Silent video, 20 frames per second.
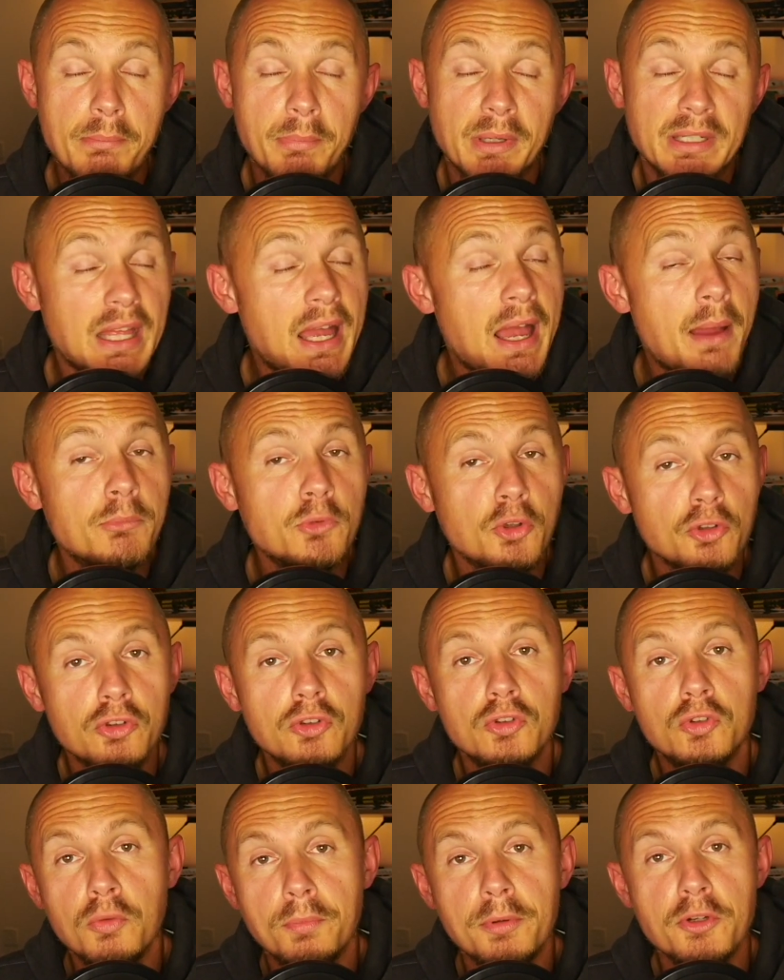But I'm not
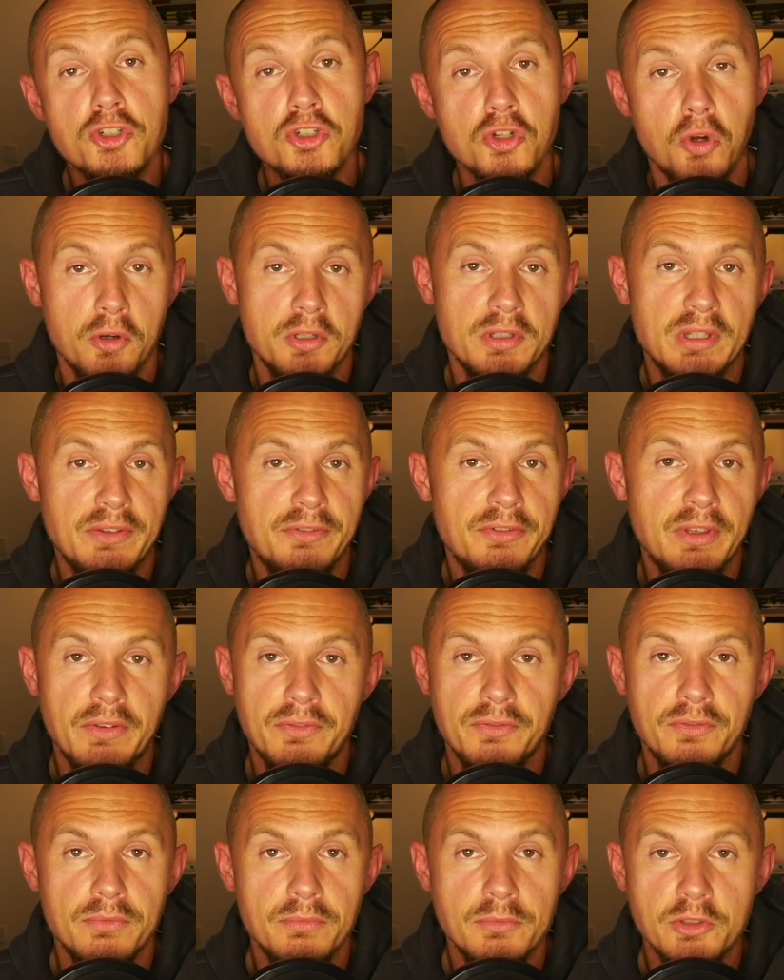super shocked if